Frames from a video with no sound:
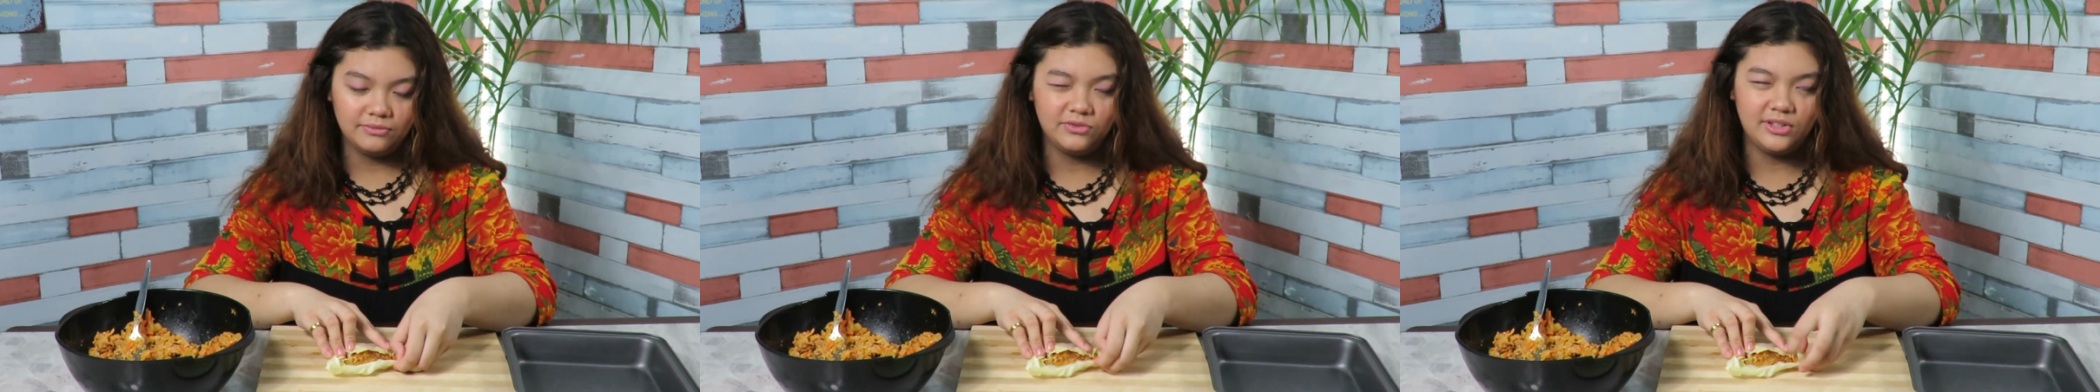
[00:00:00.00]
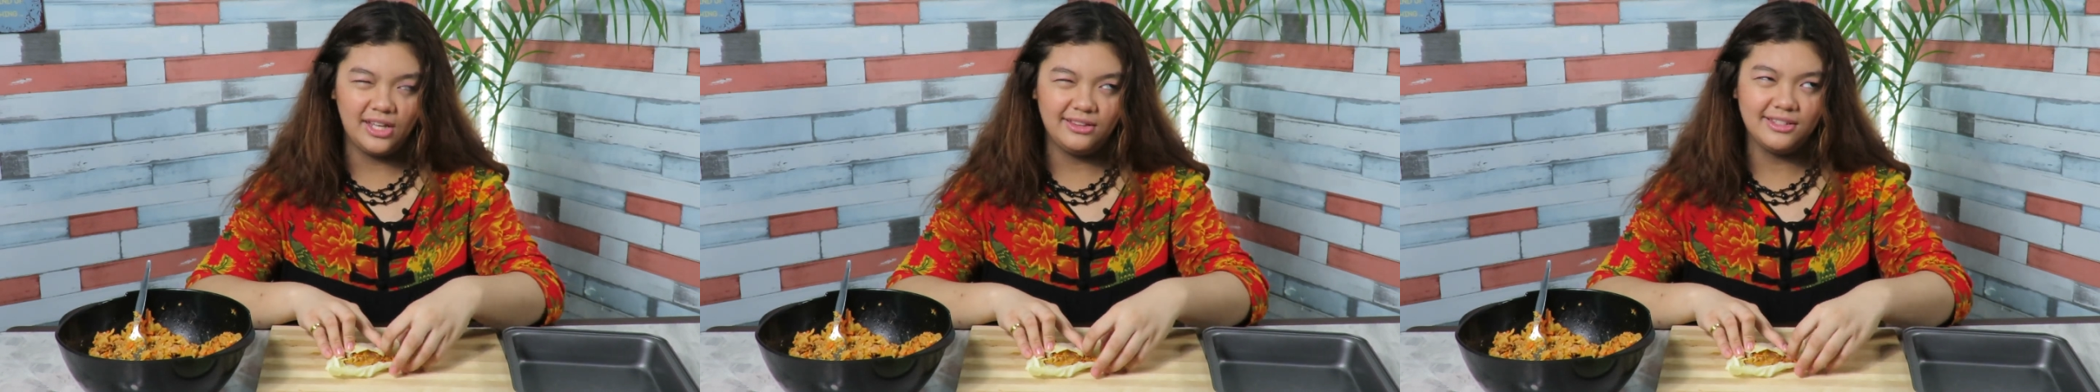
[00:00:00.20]

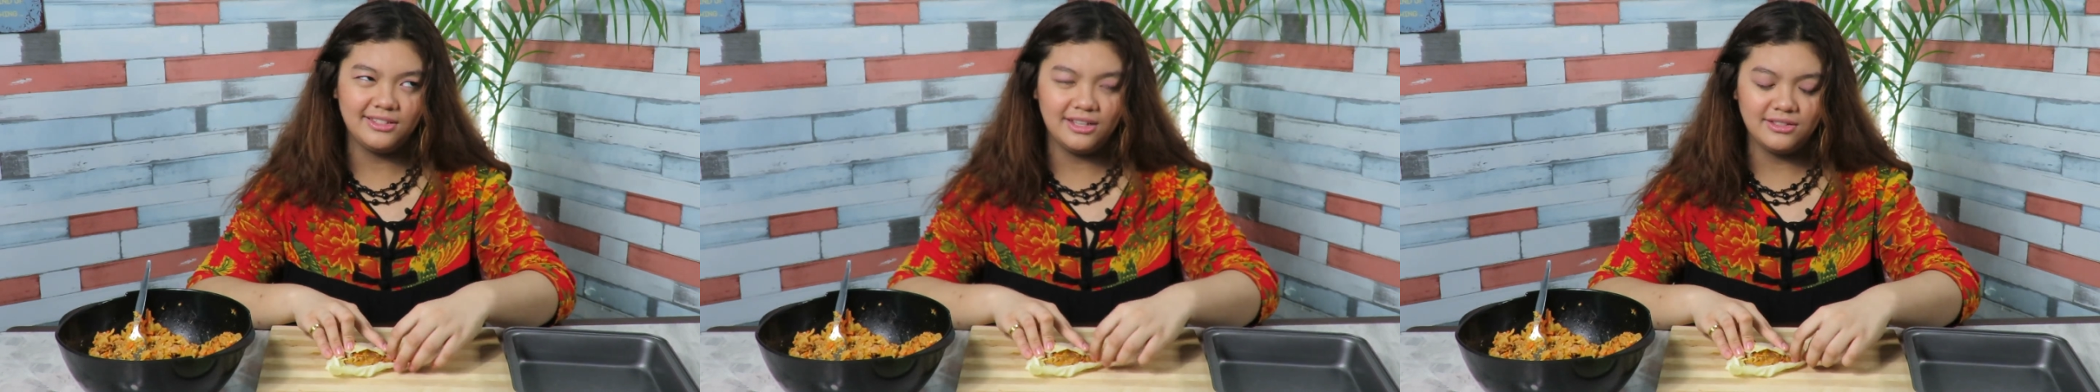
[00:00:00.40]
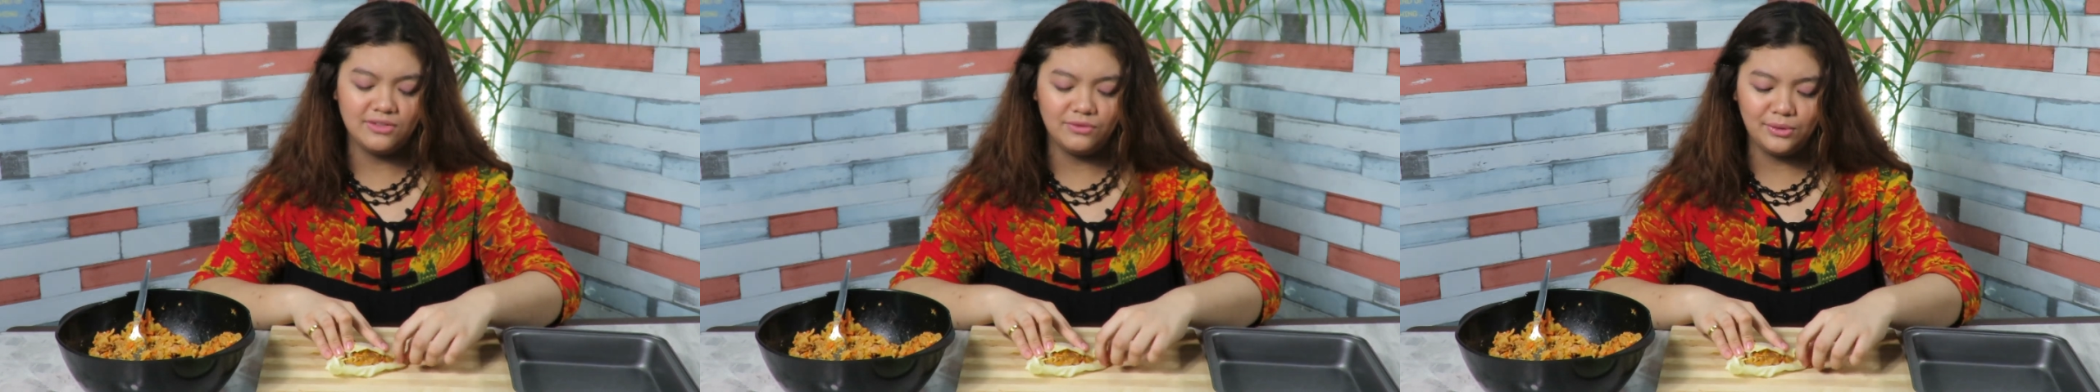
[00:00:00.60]
Take the
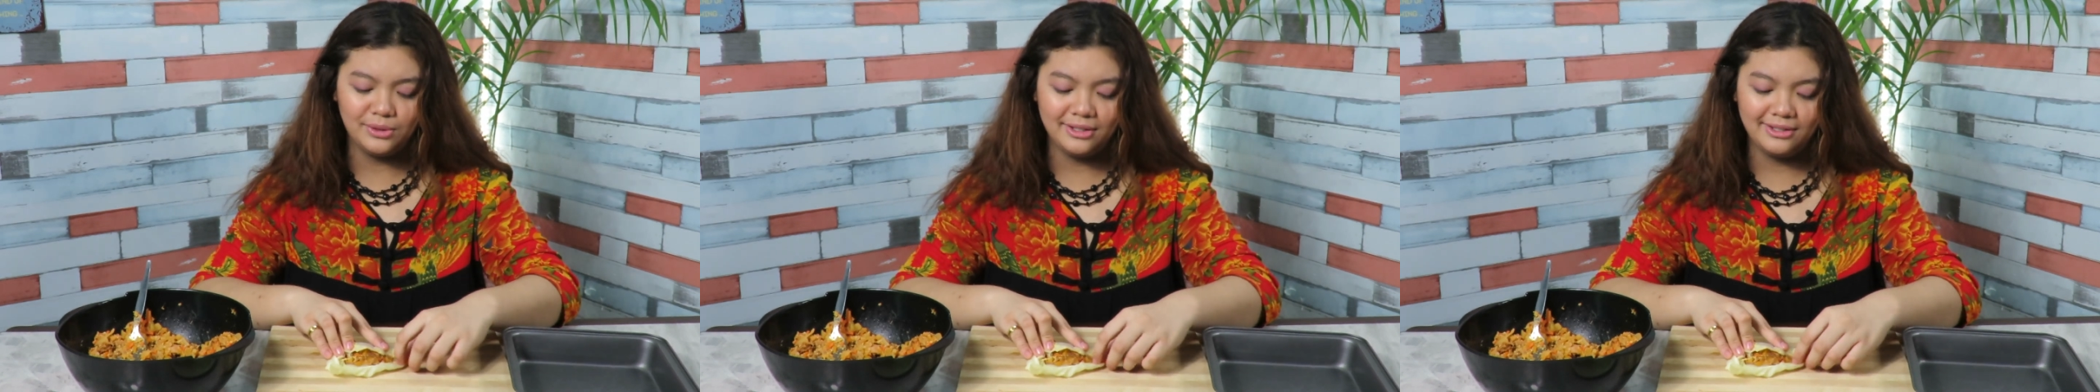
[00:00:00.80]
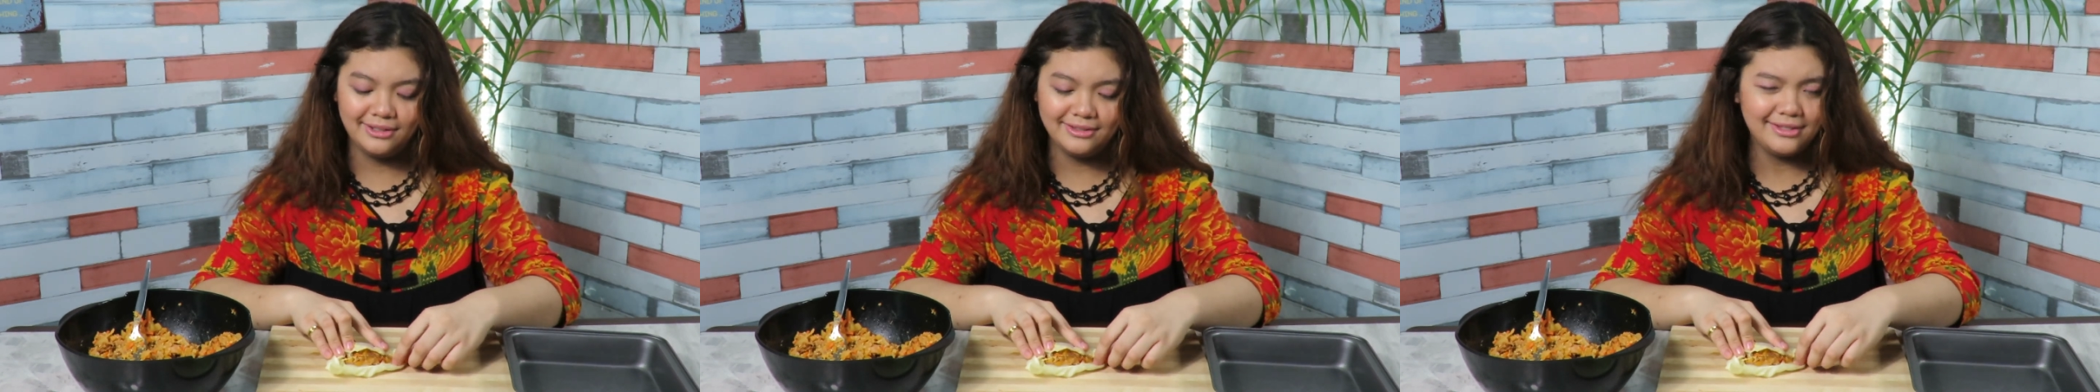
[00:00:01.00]
sides and
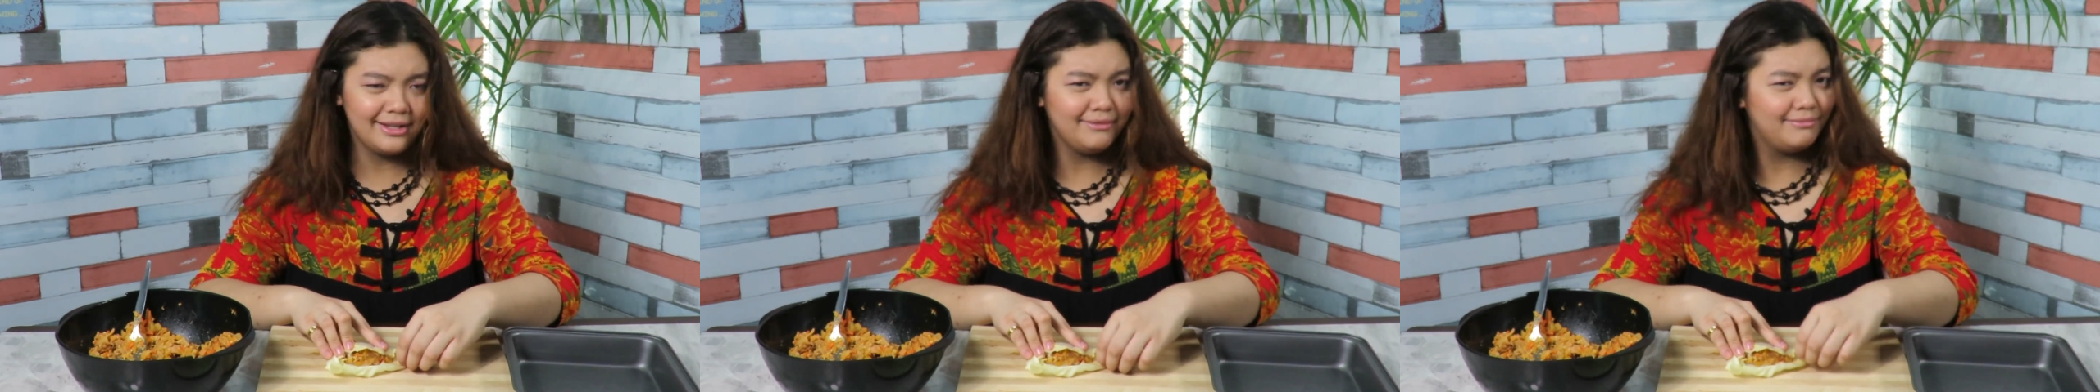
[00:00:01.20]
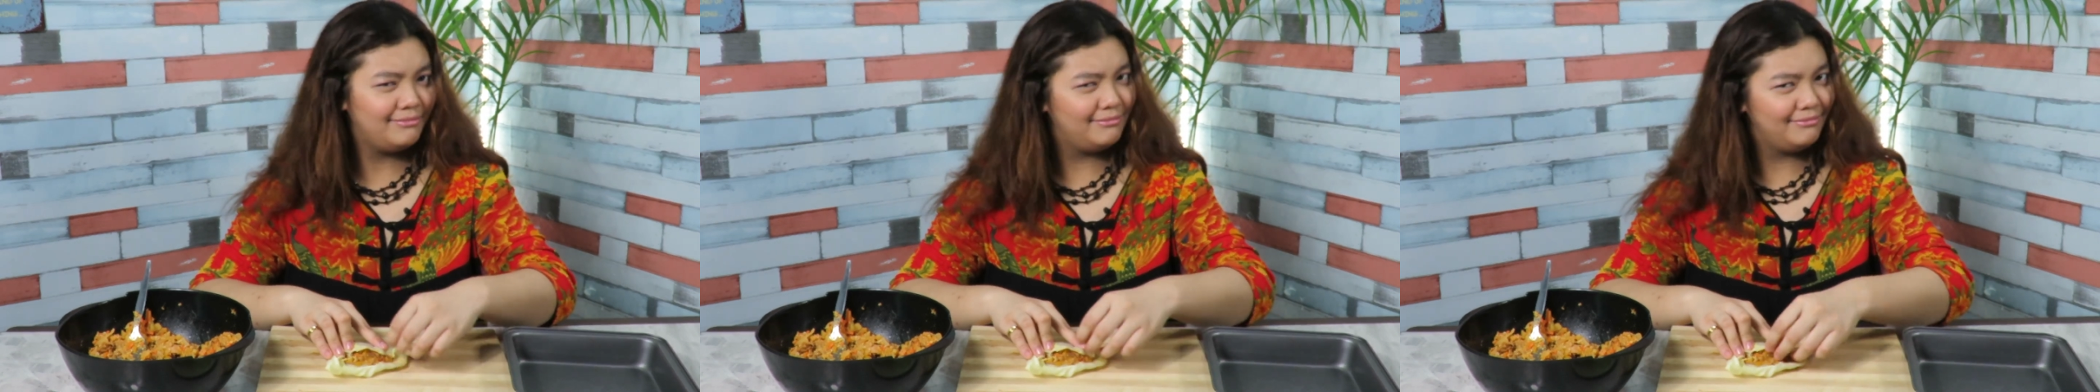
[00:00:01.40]
fold it inside.